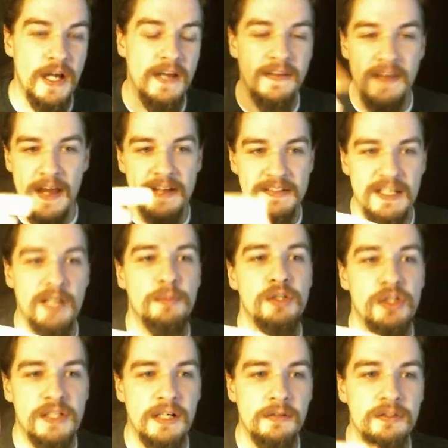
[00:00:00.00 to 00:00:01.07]
and that
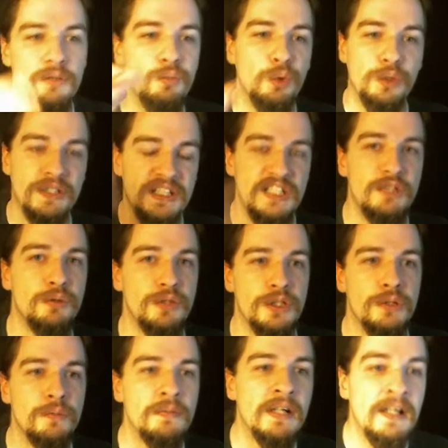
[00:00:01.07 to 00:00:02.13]
damage dealt will heal
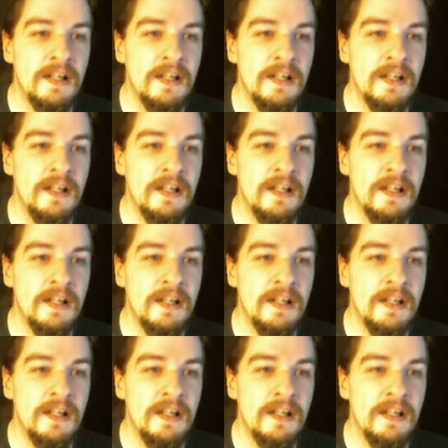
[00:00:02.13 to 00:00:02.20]
you.